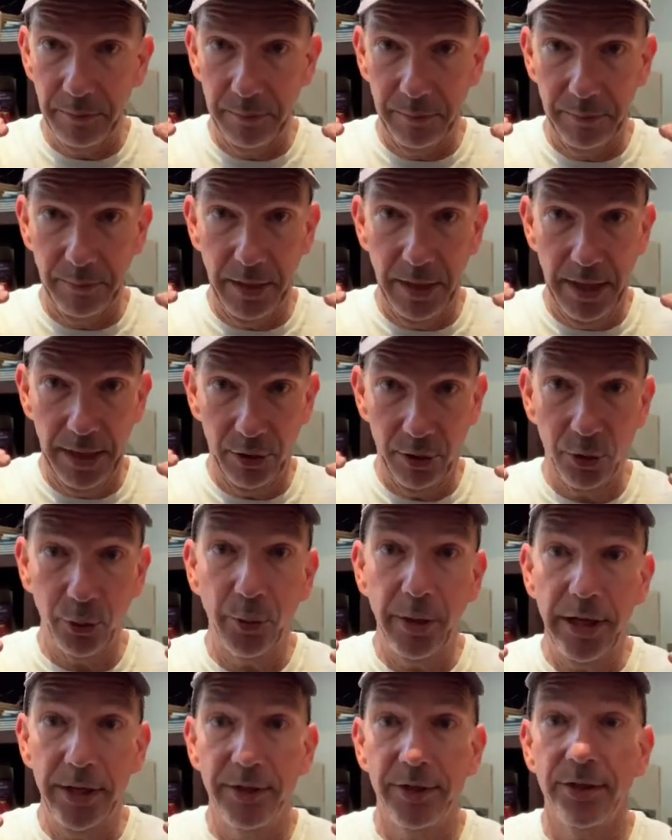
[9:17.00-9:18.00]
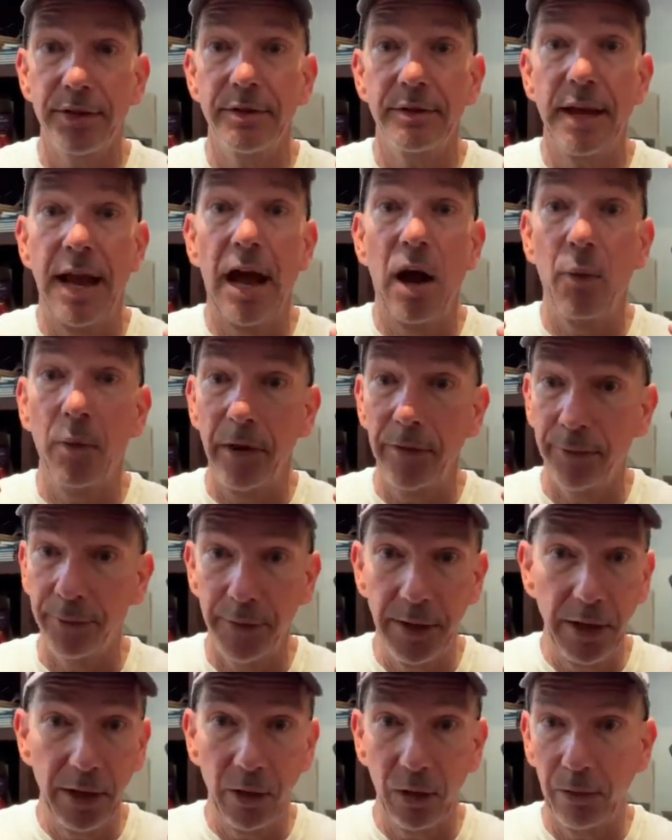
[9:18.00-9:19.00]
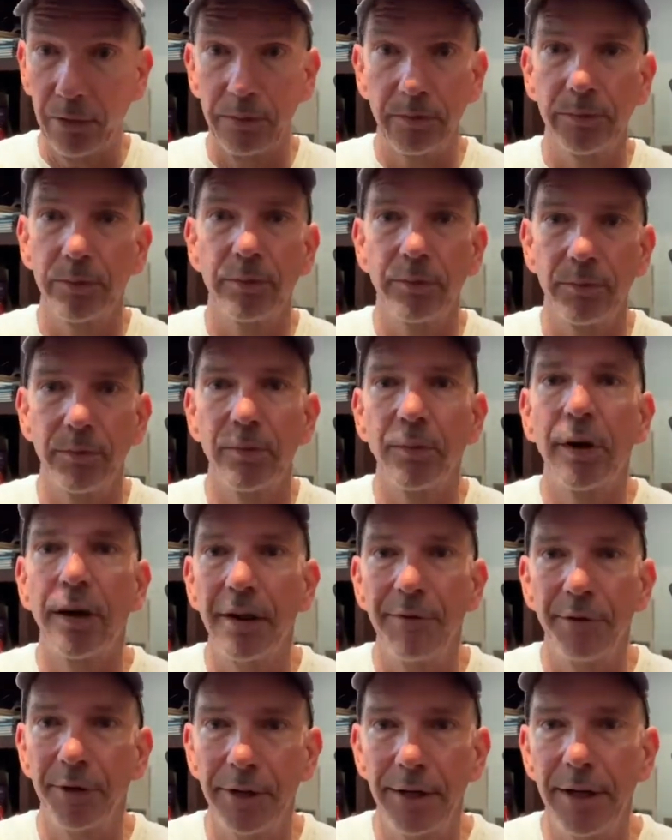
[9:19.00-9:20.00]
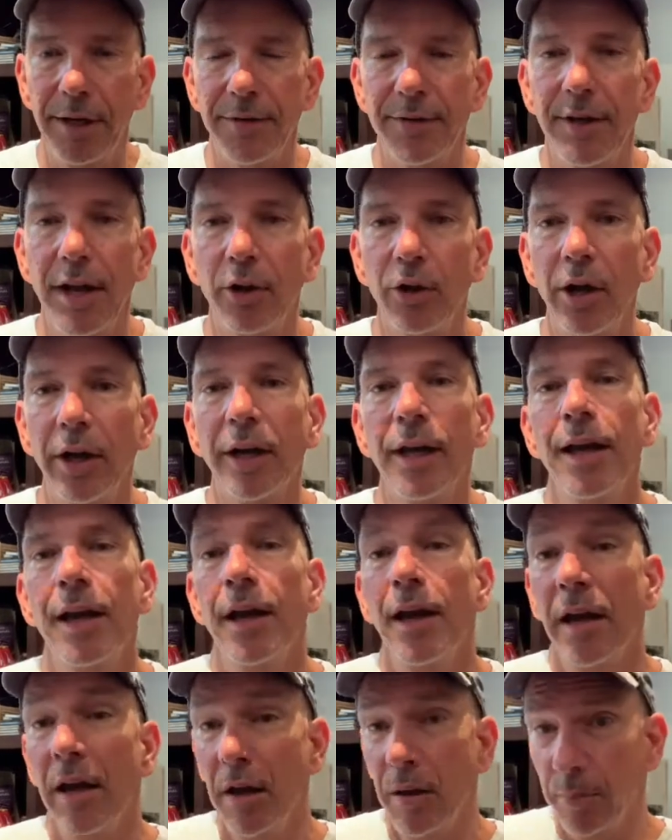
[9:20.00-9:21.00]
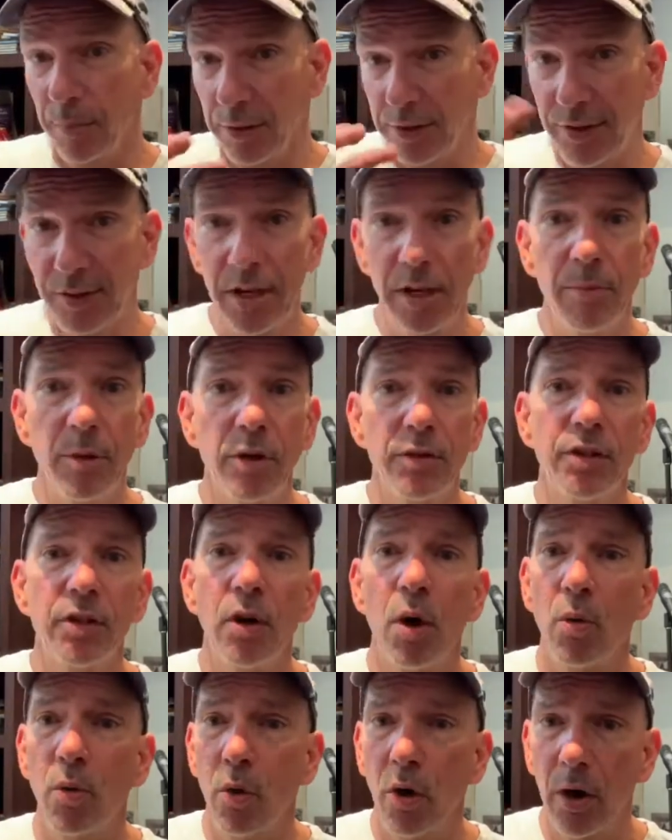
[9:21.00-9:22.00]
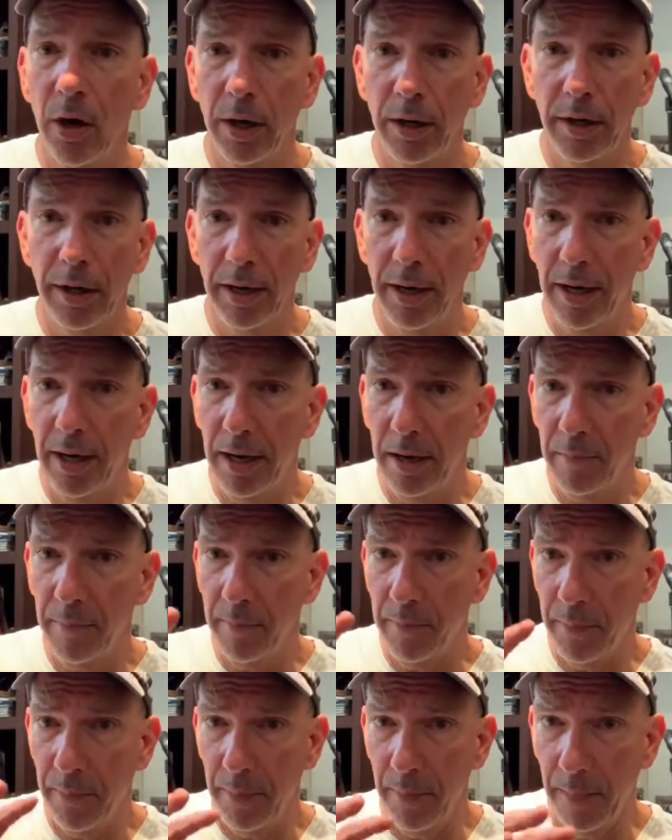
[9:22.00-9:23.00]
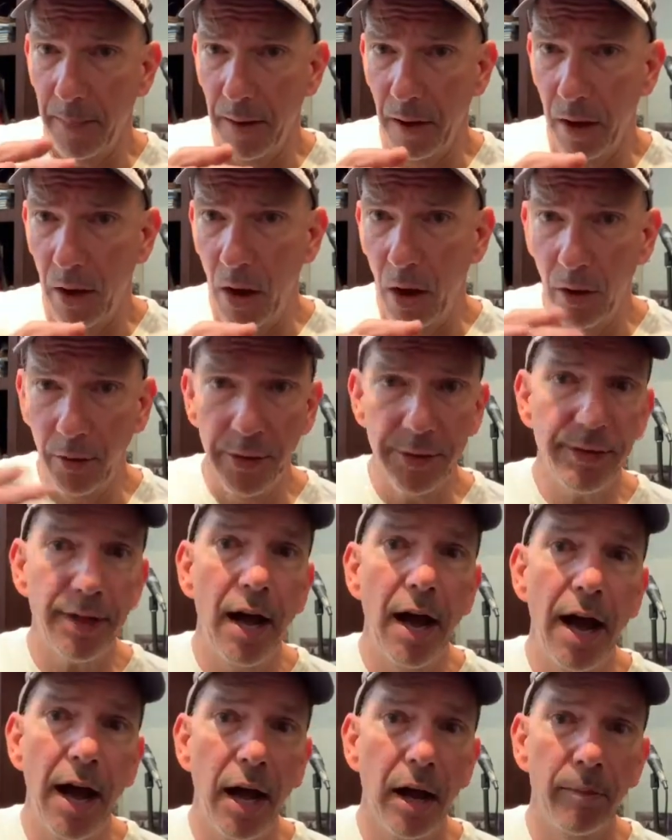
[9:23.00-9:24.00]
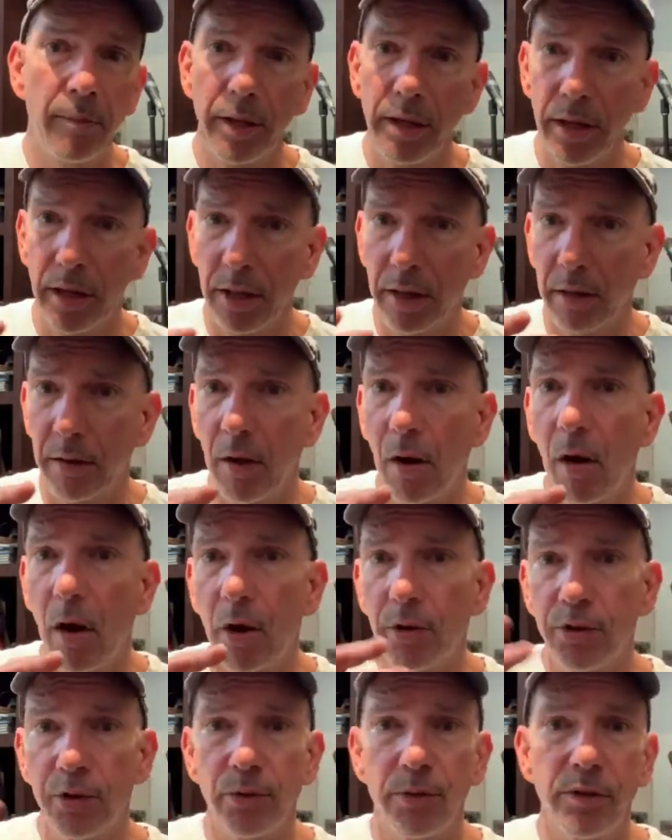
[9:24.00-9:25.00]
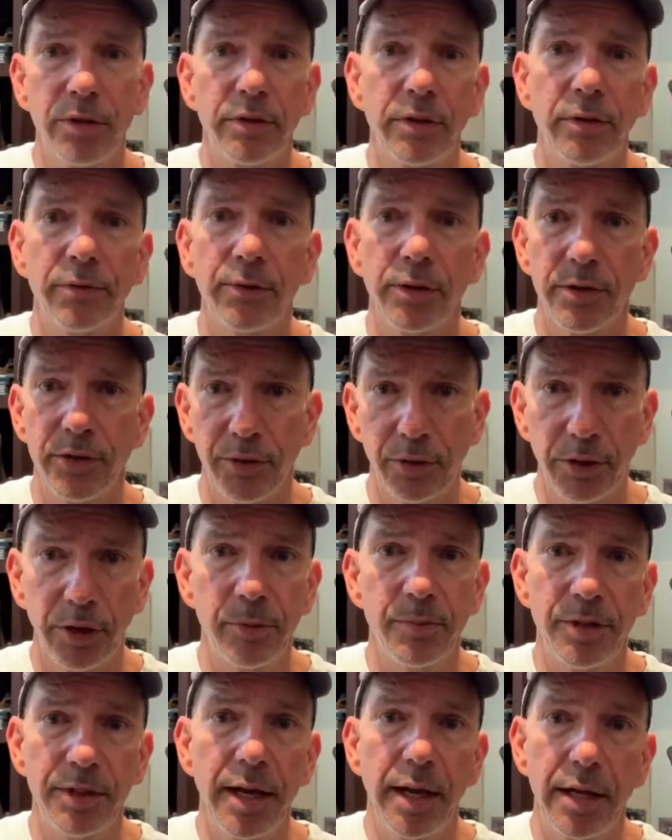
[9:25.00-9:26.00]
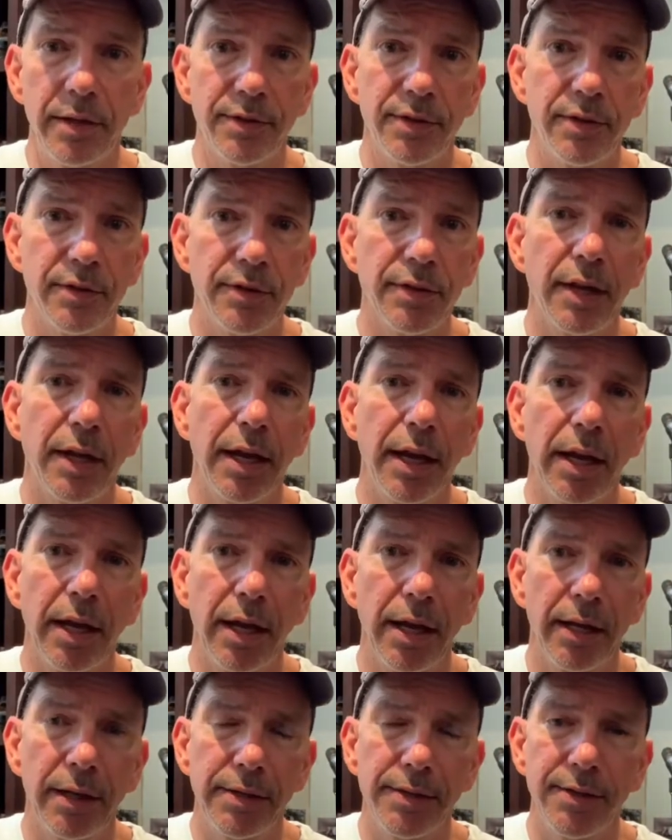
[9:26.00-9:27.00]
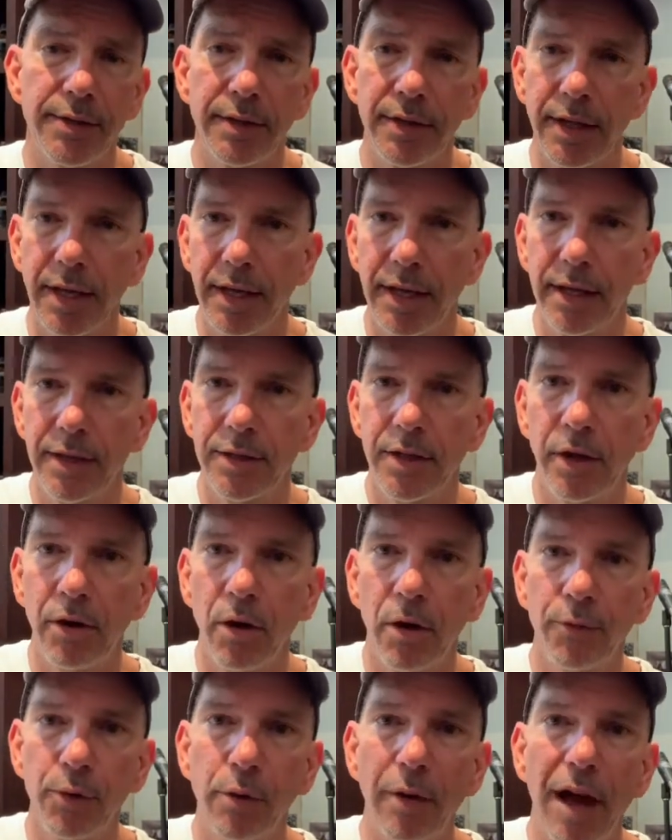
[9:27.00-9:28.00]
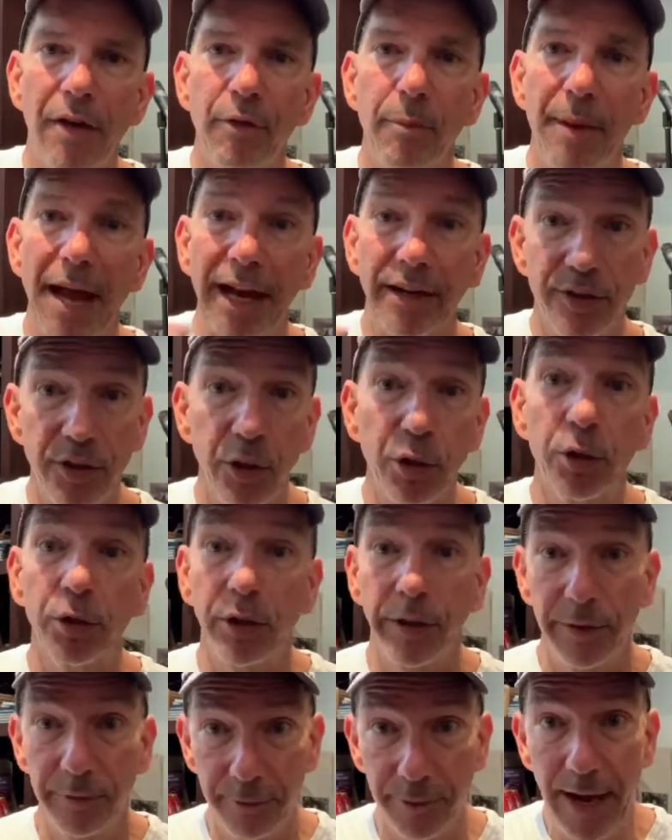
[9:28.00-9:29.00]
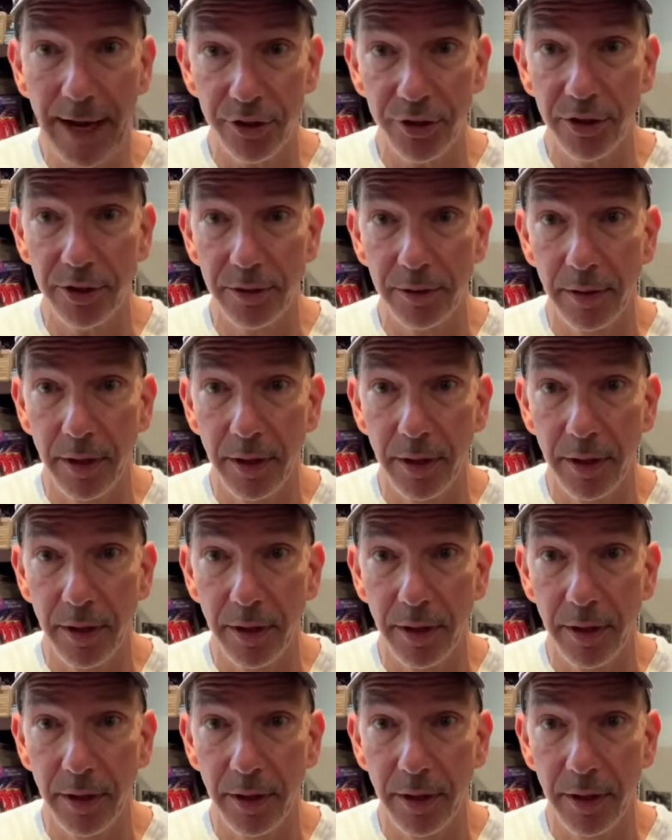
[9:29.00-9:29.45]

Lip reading: increase how we feel or whatever it is. Now, look, placebos don't work all the time in all sorts of different circumstances, and if you have a bacterial infection,